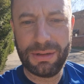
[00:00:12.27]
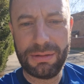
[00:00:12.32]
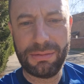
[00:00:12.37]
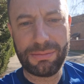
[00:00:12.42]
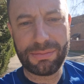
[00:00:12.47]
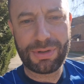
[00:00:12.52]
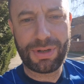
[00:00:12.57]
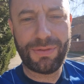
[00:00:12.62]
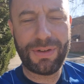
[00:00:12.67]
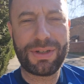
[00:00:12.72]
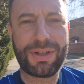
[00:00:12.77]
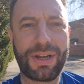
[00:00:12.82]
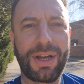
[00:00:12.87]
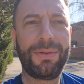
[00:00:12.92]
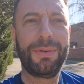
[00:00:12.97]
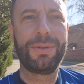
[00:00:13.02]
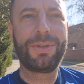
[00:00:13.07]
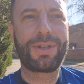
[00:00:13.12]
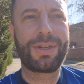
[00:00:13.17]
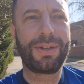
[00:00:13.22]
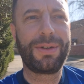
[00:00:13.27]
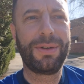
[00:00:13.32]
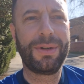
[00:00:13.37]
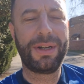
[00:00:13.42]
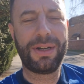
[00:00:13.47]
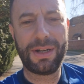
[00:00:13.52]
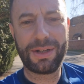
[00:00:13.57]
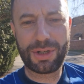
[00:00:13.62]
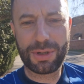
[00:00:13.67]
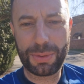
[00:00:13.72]
so I've had to go
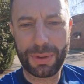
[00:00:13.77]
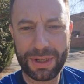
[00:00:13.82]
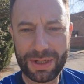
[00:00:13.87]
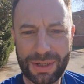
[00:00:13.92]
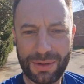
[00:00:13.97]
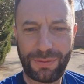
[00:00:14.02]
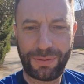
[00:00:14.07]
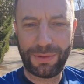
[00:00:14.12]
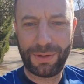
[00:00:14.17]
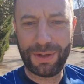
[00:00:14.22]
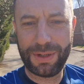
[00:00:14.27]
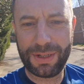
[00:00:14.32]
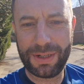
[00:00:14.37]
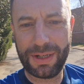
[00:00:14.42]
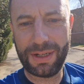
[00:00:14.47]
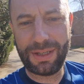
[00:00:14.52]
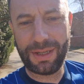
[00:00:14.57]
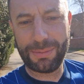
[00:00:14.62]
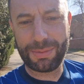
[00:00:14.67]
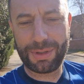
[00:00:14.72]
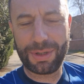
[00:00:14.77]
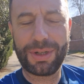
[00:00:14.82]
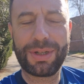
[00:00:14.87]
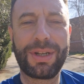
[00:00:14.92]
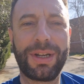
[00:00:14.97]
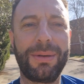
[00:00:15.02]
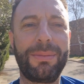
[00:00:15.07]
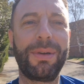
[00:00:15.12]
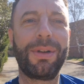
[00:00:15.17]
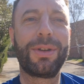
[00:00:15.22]
onto Twitter to find the Ipswich
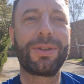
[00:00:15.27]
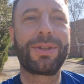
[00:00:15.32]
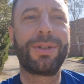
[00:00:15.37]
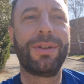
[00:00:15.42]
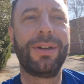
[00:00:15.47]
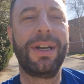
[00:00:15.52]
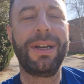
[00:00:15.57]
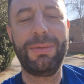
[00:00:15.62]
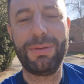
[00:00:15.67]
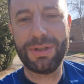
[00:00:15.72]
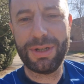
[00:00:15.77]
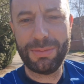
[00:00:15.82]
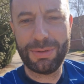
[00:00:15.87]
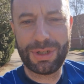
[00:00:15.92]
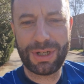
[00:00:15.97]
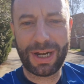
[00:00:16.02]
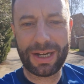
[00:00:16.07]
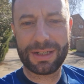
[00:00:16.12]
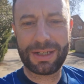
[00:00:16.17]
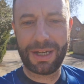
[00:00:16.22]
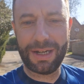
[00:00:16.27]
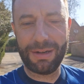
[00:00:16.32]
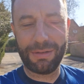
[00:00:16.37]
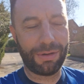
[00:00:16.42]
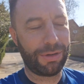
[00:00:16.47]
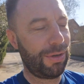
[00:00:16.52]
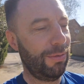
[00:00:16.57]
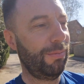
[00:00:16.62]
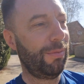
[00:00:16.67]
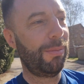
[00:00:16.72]
team last night. It was Jack Taylor. I
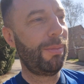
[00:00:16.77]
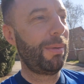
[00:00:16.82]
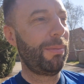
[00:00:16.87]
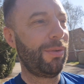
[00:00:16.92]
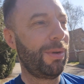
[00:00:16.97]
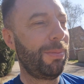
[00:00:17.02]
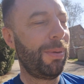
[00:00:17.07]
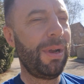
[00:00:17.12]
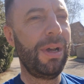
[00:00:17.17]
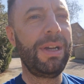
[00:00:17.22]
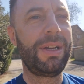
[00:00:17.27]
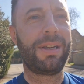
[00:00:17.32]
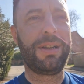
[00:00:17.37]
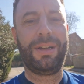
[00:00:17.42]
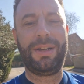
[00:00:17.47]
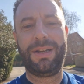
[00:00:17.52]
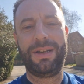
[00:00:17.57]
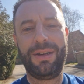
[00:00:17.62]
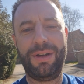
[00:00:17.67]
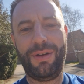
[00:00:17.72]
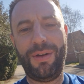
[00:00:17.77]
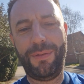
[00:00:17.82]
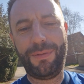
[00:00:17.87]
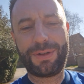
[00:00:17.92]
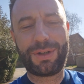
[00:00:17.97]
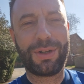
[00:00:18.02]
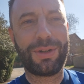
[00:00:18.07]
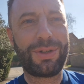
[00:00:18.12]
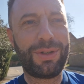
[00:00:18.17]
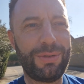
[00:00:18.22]
couldn't remember he played.
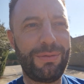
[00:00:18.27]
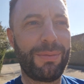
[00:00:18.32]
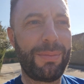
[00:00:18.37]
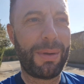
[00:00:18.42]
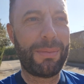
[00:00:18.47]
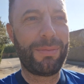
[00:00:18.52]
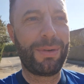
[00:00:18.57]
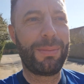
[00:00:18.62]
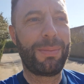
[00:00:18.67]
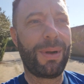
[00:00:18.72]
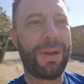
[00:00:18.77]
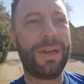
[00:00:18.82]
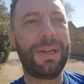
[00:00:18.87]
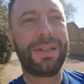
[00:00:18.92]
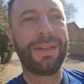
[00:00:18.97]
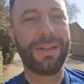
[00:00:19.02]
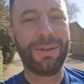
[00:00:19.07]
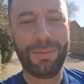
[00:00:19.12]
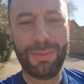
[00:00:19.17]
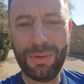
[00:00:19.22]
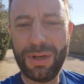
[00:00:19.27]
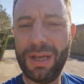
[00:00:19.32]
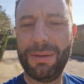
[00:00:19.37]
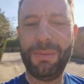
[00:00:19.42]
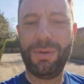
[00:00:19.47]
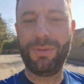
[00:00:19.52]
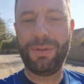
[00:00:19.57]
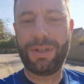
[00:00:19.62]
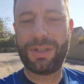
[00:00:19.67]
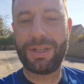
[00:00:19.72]
Obviously, I should remember he played. We'll get
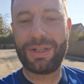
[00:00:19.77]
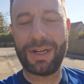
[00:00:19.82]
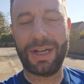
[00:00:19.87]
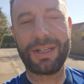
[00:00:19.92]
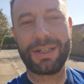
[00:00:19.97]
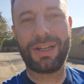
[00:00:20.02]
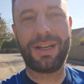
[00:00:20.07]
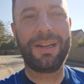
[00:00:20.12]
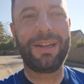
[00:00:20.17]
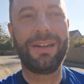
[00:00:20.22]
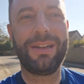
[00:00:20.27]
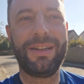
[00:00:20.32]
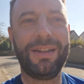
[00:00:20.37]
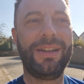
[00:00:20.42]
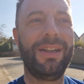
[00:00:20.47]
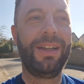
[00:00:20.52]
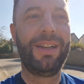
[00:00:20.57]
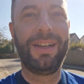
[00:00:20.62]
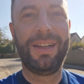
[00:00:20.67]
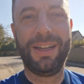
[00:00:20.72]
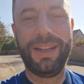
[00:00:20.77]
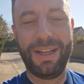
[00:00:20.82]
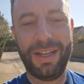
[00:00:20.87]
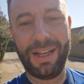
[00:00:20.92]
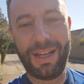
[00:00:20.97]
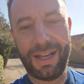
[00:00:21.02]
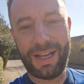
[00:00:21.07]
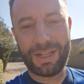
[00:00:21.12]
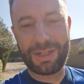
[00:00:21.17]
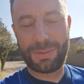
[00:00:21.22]
more into Jack Taylor
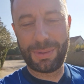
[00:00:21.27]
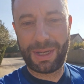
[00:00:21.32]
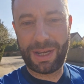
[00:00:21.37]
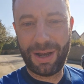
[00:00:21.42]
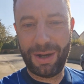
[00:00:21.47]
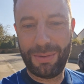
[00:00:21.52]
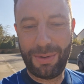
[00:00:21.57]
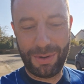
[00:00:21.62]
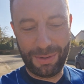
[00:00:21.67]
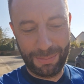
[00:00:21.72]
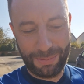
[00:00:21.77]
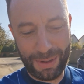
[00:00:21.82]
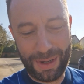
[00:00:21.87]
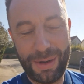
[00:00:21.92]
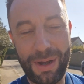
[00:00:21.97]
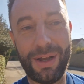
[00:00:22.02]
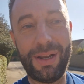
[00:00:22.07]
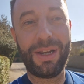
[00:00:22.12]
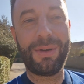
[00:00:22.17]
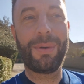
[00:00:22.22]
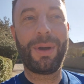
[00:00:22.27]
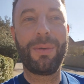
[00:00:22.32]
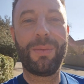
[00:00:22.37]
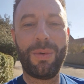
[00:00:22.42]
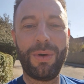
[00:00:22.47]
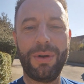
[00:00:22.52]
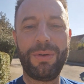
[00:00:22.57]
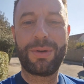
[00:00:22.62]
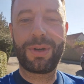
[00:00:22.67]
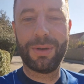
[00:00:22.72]
as we go on. But anyway,
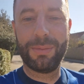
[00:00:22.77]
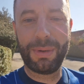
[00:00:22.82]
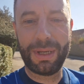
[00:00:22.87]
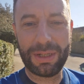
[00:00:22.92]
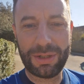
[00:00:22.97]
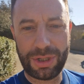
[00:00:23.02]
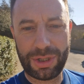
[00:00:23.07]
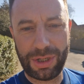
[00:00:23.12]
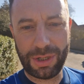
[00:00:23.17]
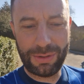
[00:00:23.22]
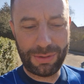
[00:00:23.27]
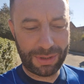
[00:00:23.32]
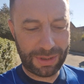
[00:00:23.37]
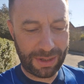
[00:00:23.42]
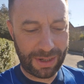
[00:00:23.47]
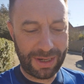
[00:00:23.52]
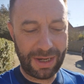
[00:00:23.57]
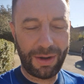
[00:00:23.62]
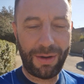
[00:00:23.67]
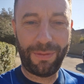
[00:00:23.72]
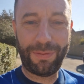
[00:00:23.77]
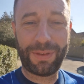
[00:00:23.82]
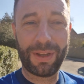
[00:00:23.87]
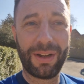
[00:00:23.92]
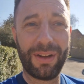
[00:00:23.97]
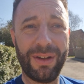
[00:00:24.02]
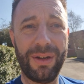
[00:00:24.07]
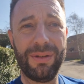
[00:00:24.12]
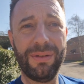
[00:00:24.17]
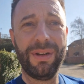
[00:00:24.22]
welcome. It's Tuesday
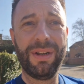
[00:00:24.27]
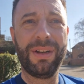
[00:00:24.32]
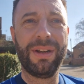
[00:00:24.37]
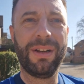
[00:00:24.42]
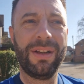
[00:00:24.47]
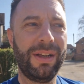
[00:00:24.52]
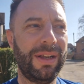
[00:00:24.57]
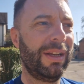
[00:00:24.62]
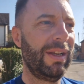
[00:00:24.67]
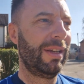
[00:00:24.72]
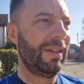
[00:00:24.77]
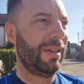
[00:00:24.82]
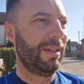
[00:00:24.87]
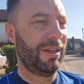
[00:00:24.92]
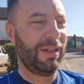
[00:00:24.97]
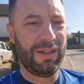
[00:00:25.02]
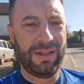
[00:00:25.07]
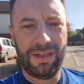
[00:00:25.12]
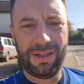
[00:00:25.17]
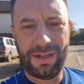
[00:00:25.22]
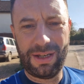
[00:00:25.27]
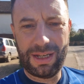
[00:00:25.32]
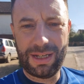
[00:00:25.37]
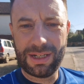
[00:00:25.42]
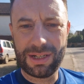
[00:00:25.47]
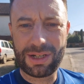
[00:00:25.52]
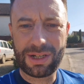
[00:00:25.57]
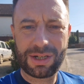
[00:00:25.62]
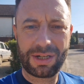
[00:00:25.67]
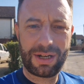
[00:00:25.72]
afternoon in
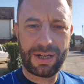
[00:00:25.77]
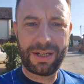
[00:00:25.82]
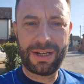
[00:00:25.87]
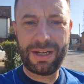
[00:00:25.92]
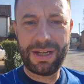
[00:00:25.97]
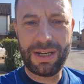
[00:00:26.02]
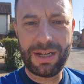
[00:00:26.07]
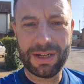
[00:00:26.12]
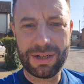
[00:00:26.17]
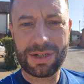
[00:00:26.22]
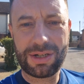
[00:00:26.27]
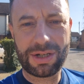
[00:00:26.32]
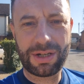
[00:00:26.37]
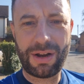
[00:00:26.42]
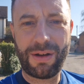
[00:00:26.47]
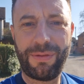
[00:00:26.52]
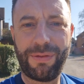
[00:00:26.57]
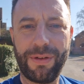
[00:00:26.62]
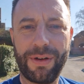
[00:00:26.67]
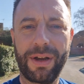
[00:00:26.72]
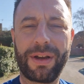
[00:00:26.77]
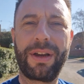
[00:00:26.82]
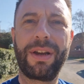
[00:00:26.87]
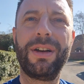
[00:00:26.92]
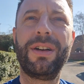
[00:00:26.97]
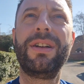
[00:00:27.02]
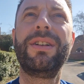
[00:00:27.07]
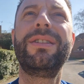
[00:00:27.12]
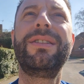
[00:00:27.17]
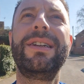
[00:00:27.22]
sunny Suffolk.
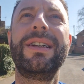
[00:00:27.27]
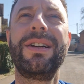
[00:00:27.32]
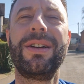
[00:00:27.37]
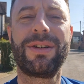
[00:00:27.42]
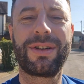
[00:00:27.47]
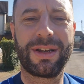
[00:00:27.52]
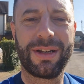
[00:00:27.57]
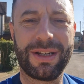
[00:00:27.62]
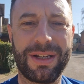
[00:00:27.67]
Look at